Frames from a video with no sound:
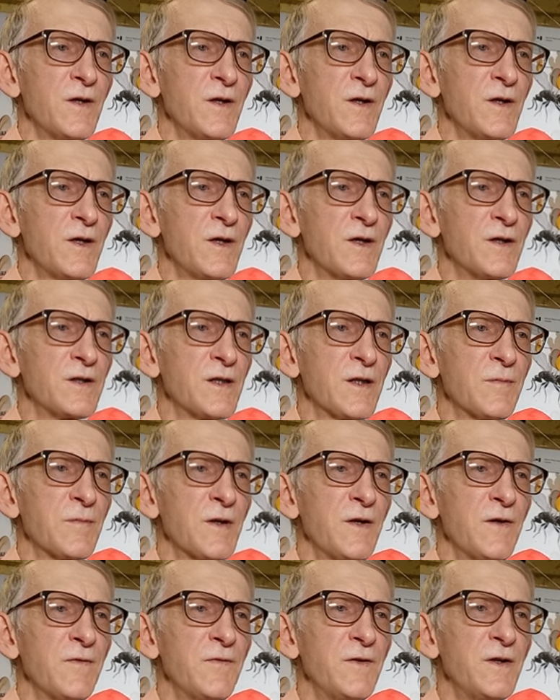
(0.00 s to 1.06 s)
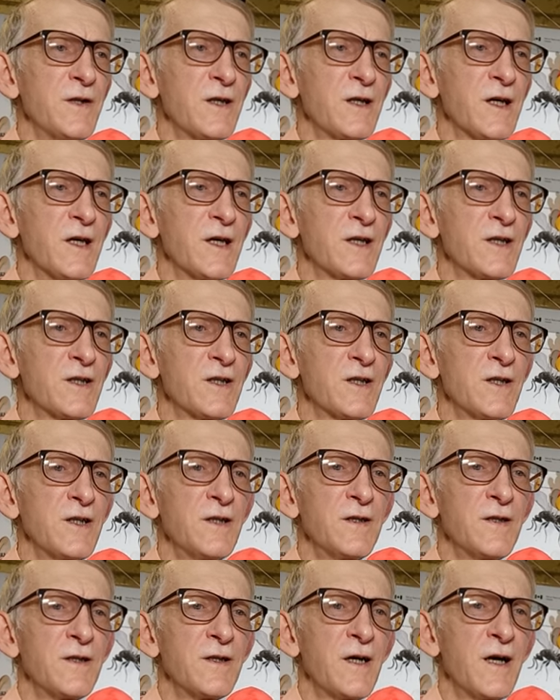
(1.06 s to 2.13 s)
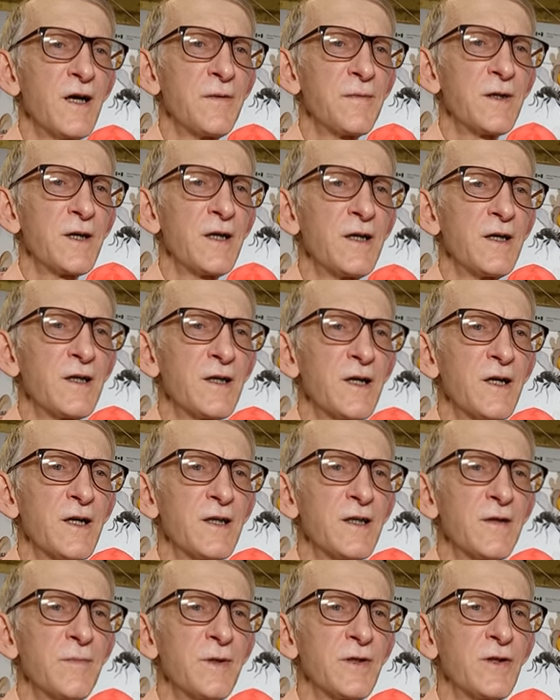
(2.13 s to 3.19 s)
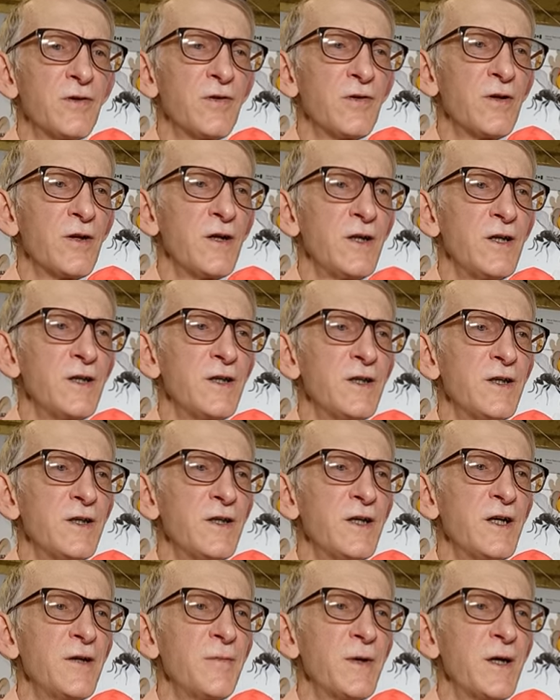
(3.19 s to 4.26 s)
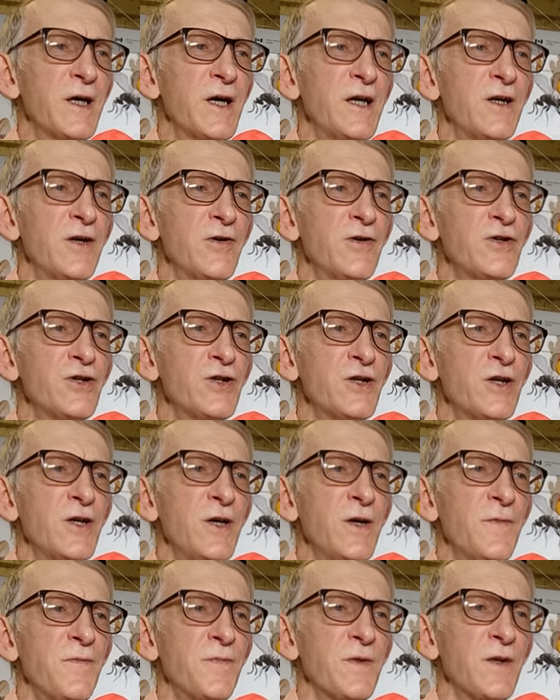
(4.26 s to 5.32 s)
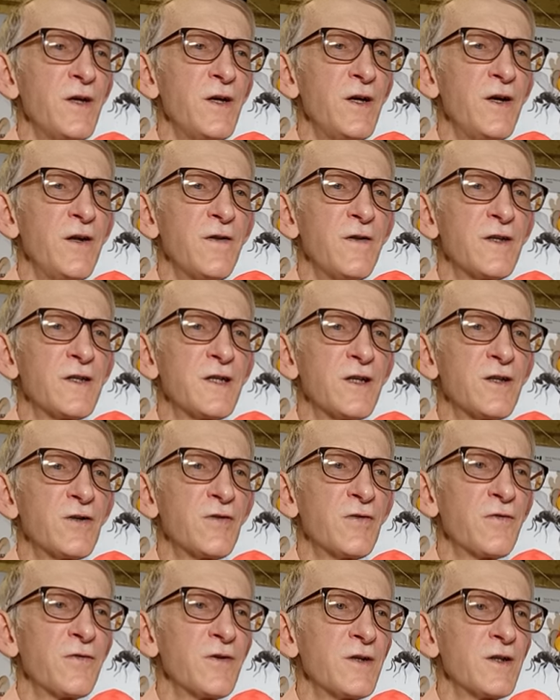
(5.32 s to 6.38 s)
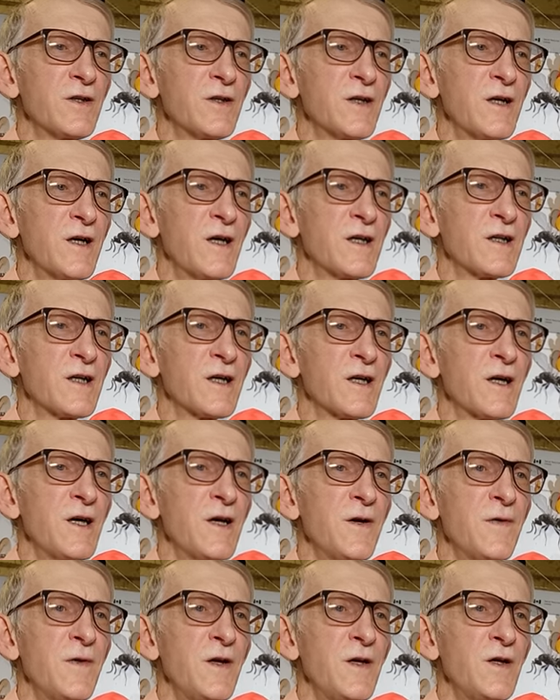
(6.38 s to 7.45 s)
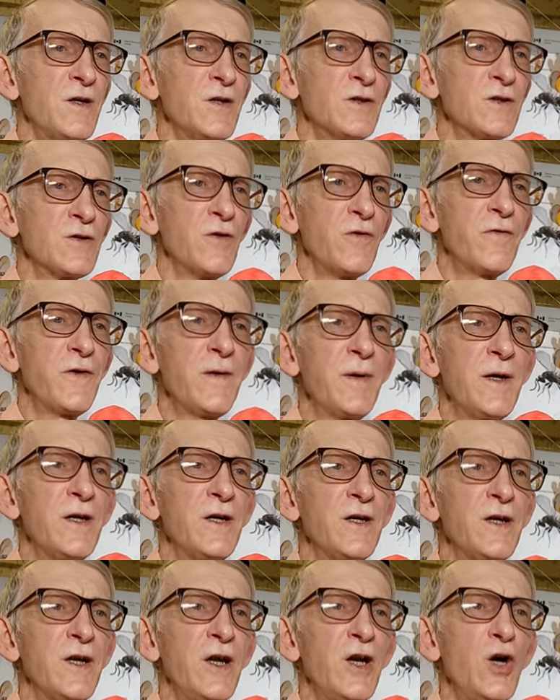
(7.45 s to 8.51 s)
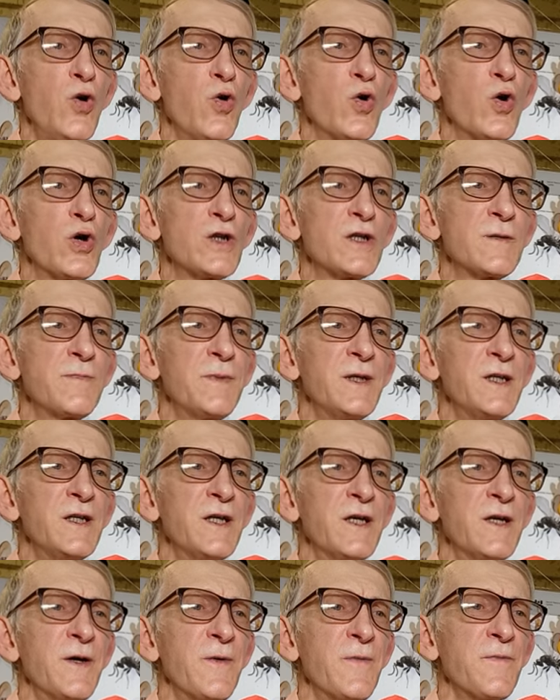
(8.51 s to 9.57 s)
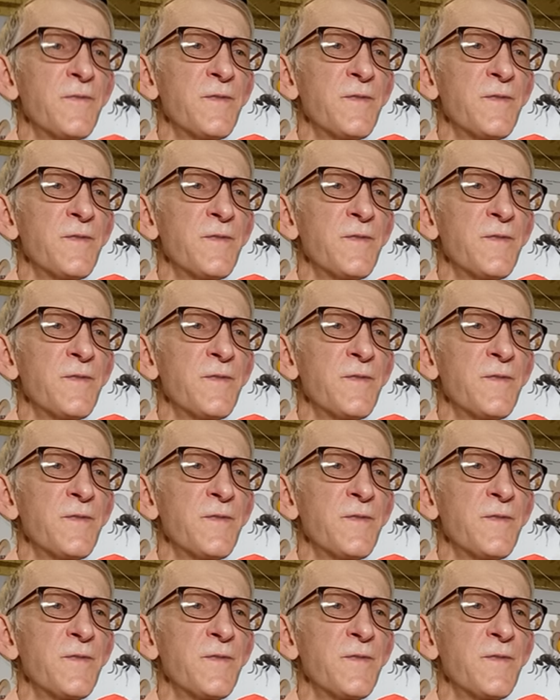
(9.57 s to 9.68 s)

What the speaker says: Here some field collecting. I'm collecting material in Yeni Mahalle region in the center of Ankara. So family Leucospidae.